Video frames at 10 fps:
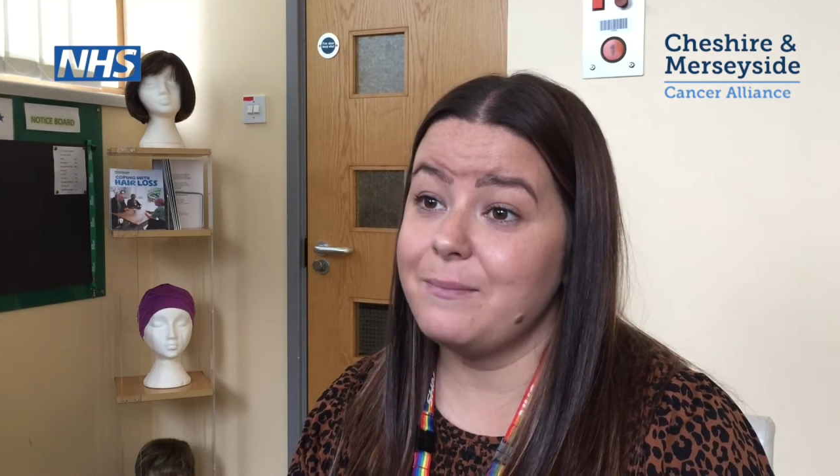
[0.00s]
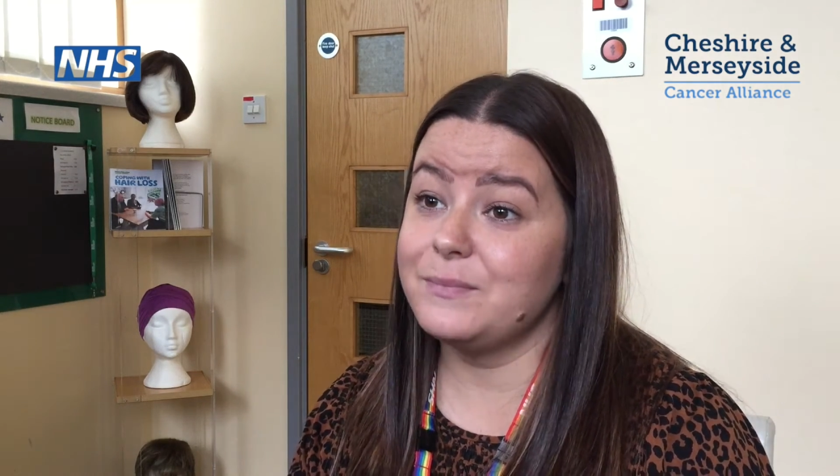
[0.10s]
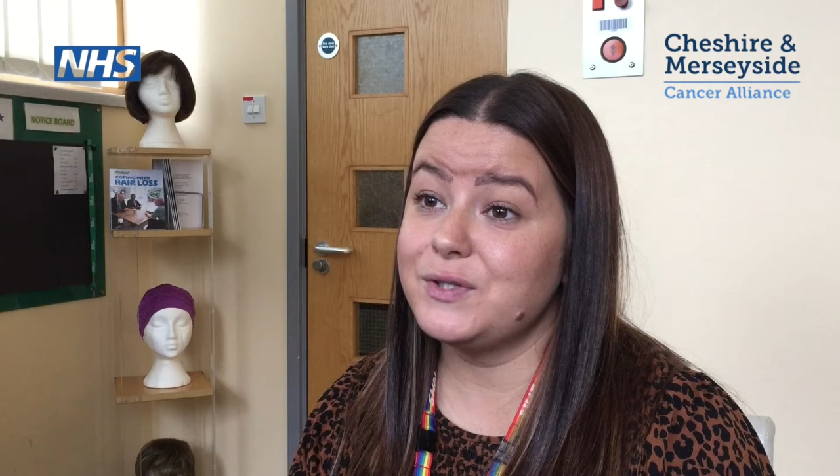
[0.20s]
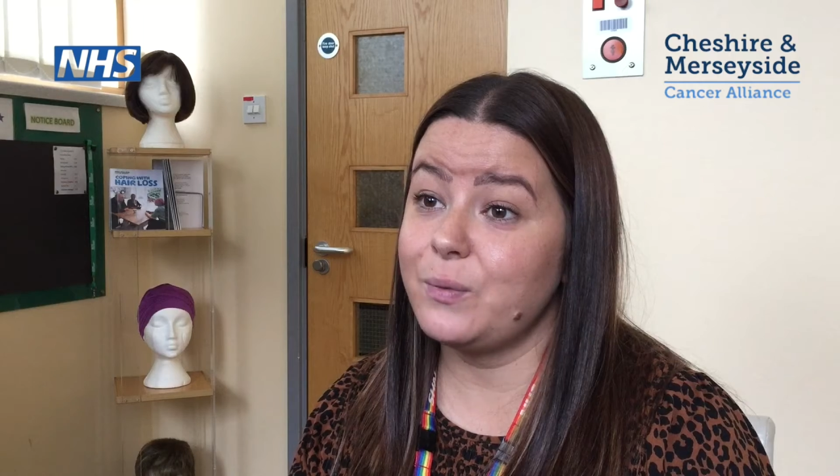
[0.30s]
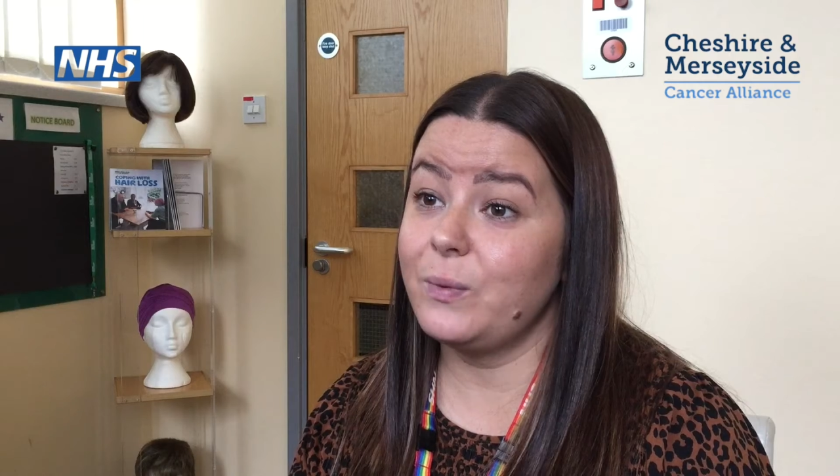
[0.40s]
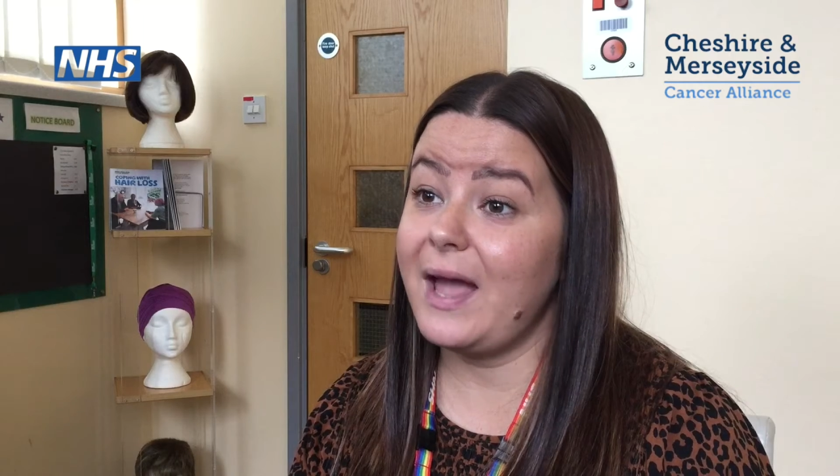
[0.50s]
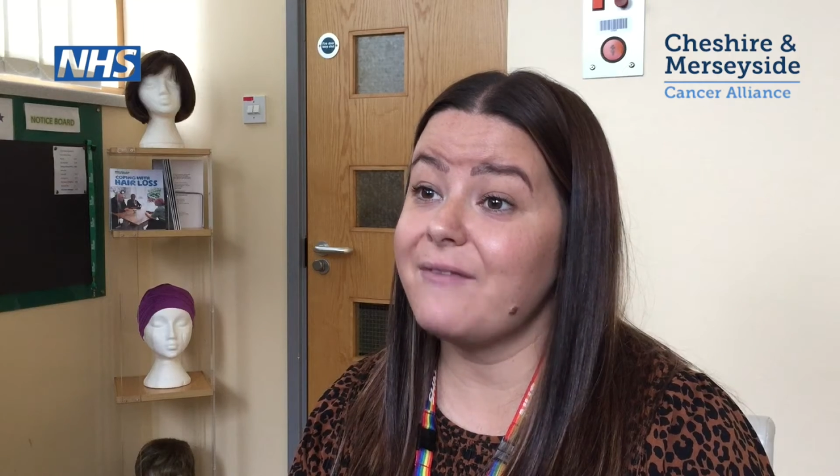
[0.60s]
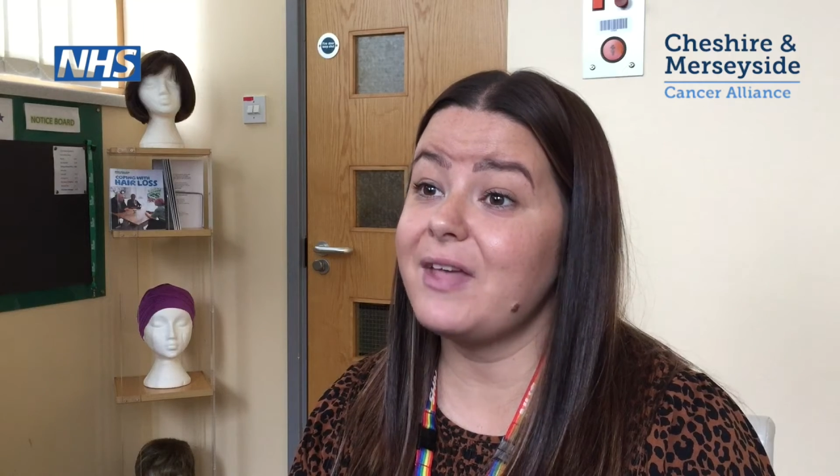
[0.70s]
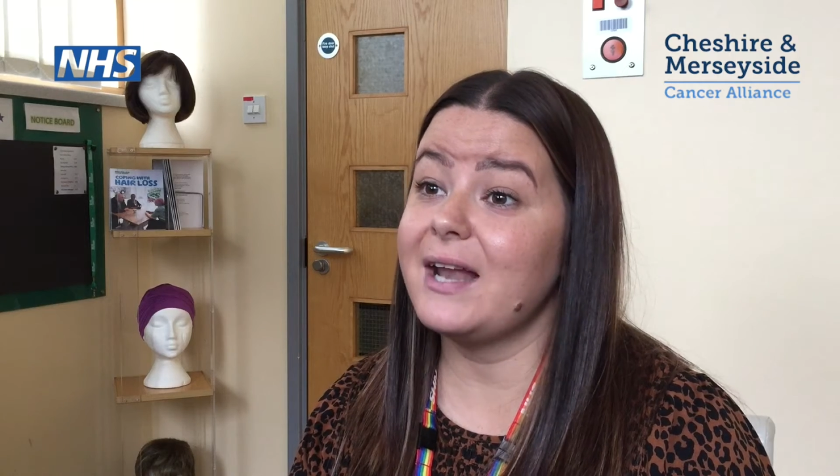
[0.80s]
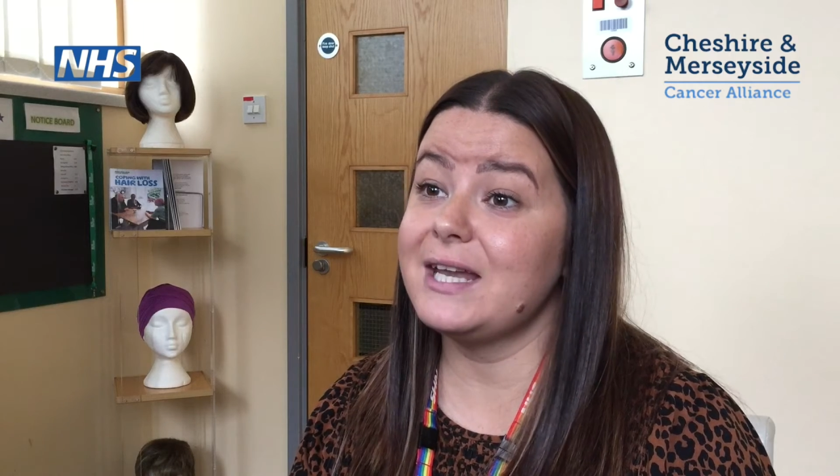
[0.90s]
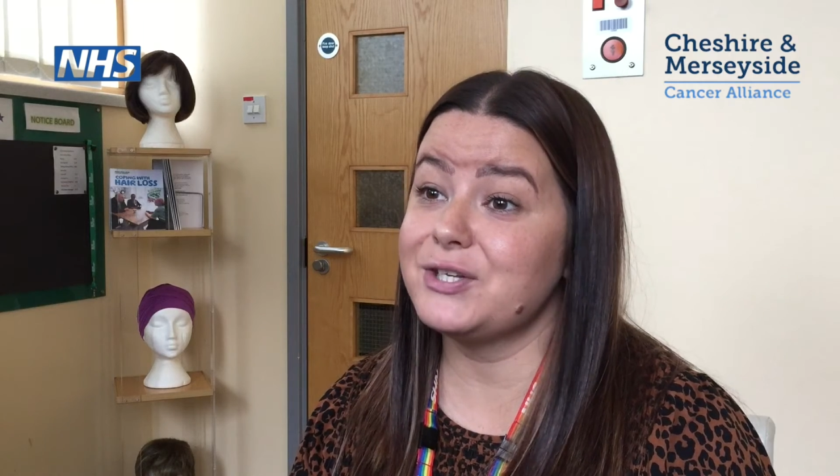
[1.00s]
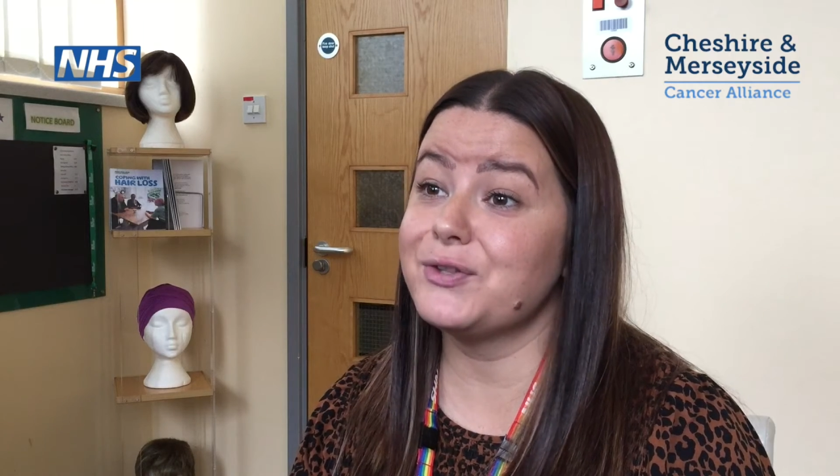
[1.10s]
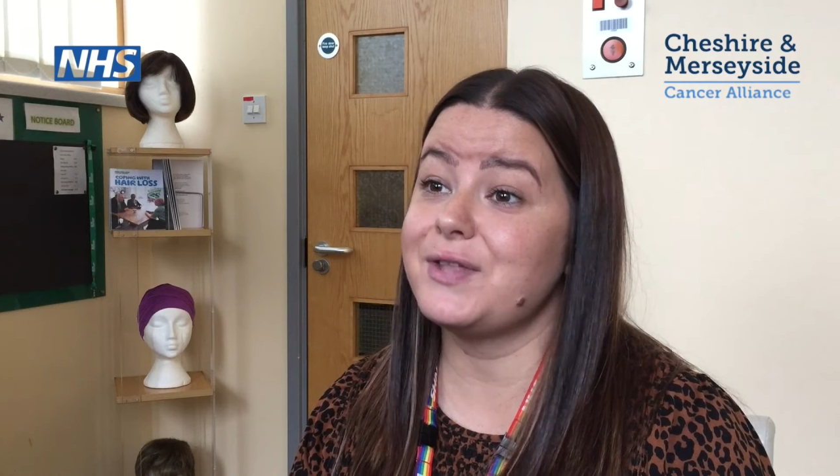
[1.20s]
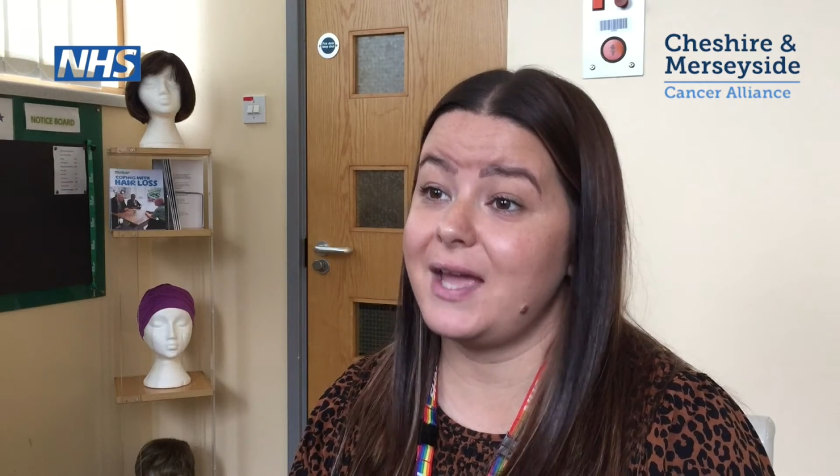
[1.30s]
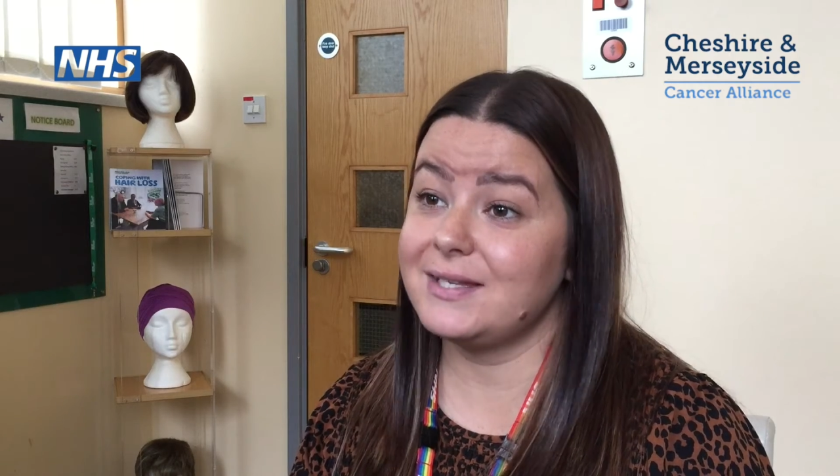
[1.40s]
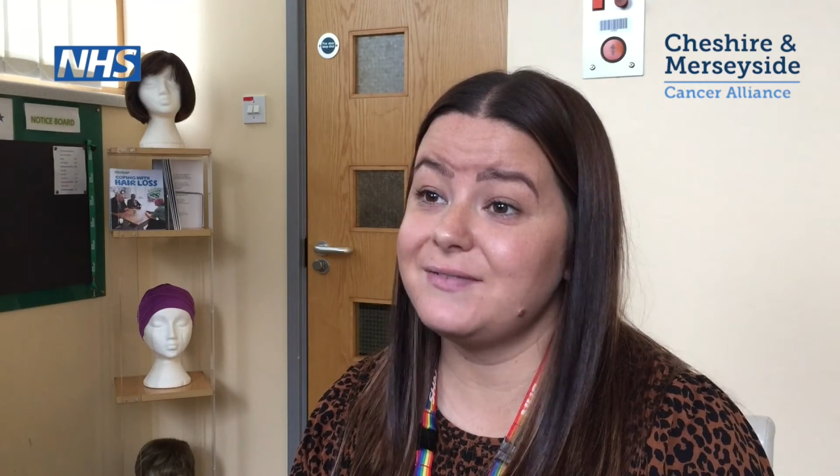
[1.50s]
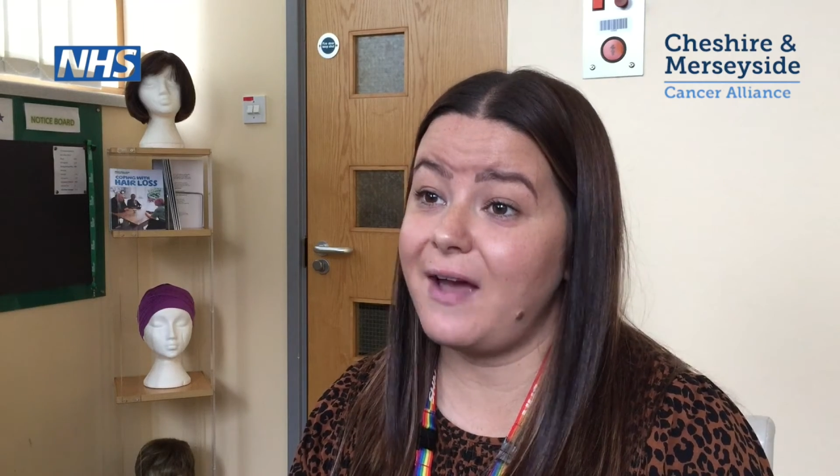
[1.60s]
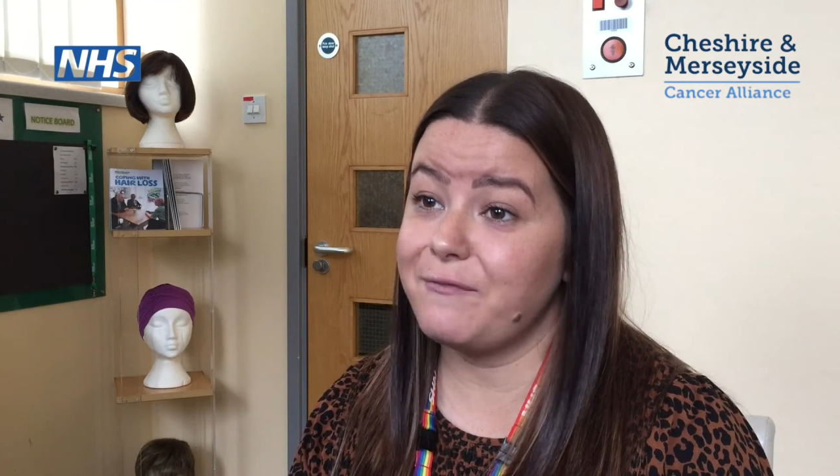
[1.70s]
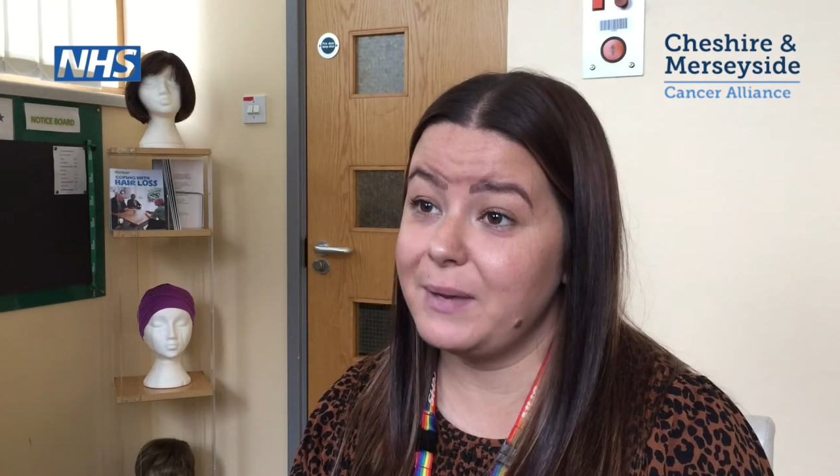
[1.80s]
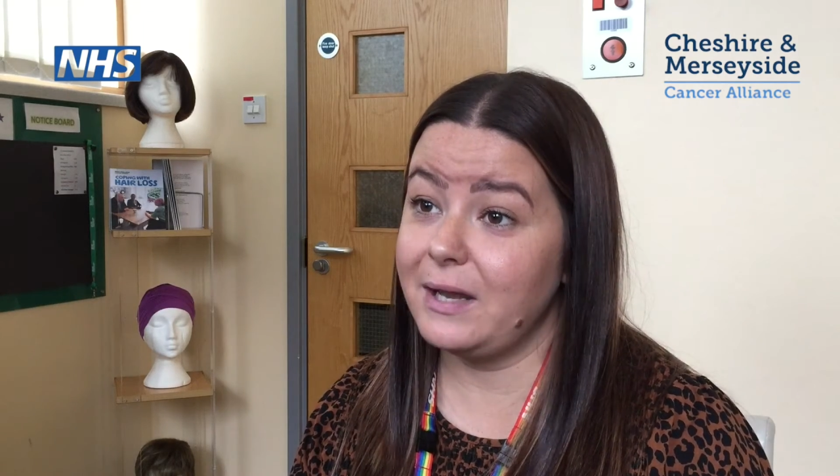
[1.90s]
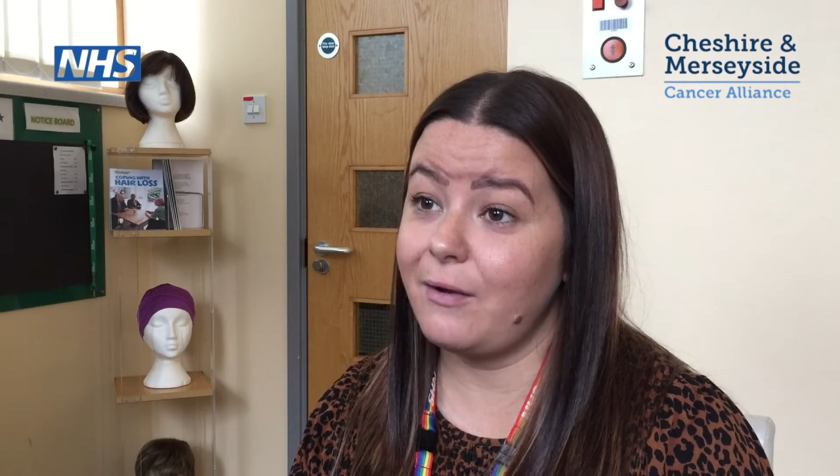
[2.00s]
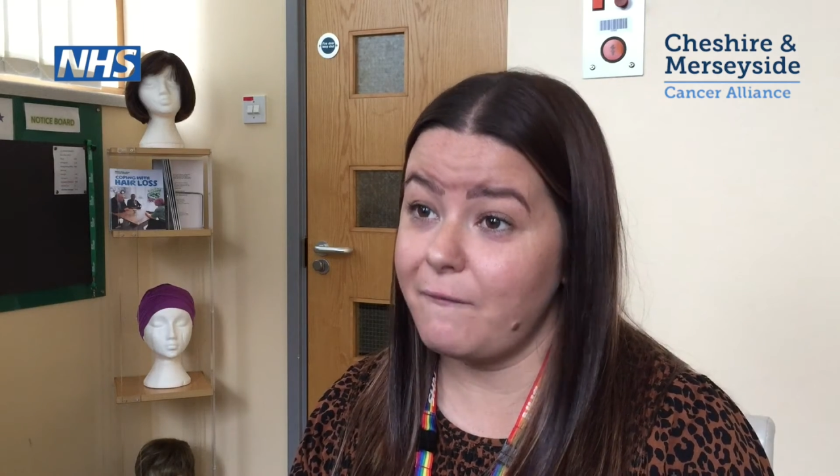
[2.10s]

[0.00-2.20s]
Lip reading: so we have that initial 35-minute